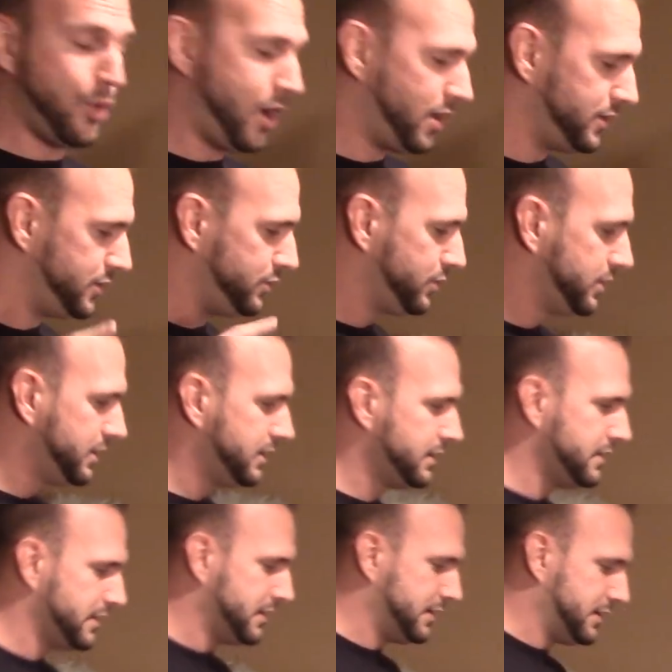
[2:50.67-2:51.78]
want to.
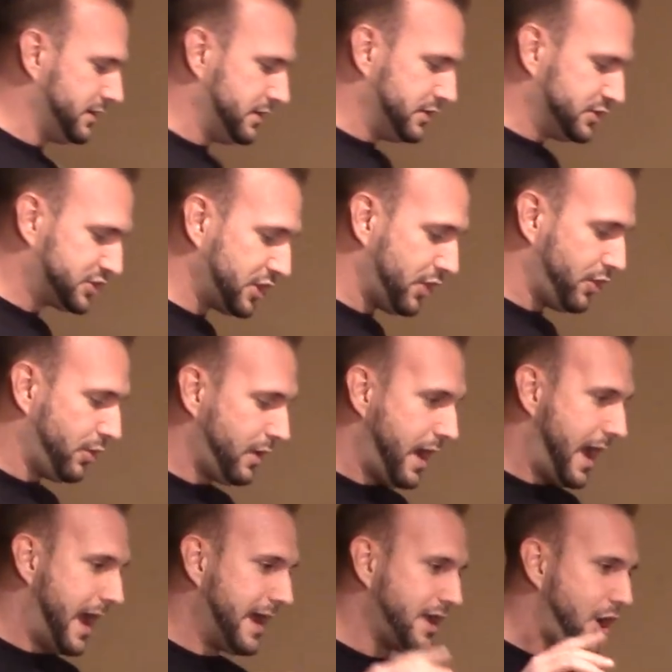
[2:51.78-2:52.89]
So
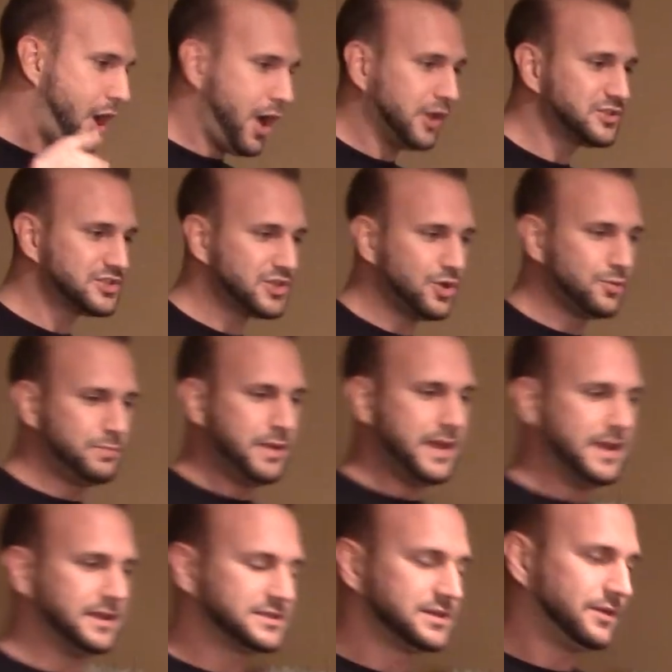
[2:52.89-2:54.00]
I also
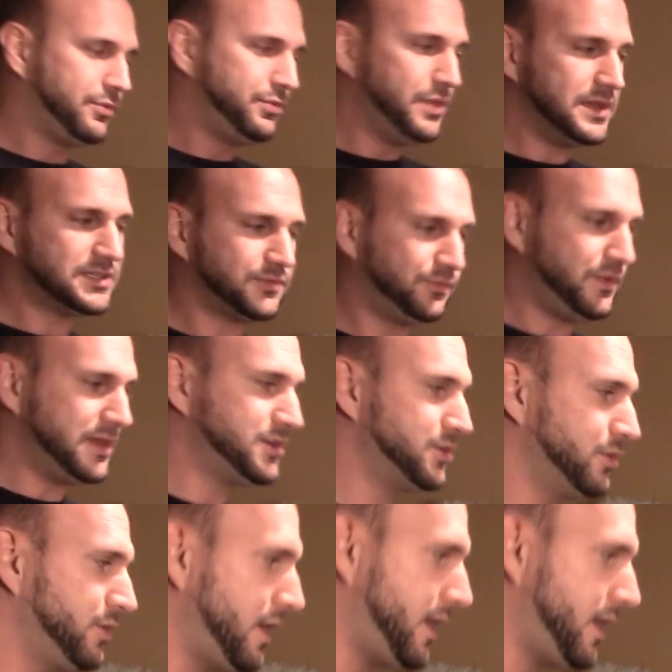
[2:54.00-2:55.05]
picked this figure